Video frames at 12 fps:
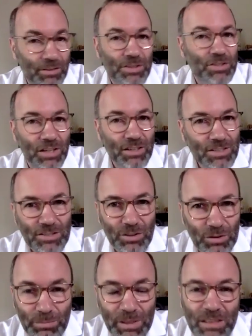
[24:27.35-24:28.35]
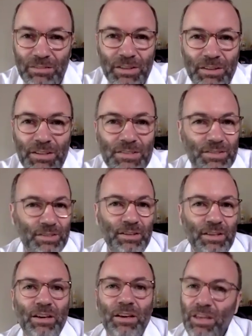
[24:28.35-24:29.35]
The Chinese don't believe in this.
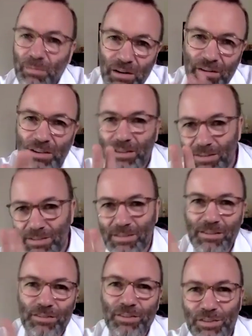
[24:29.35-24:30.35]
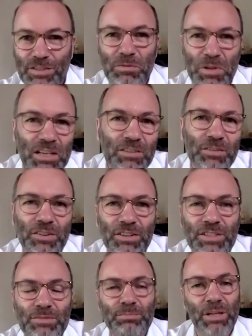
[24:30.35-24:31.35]
The Americans are not so clear on this,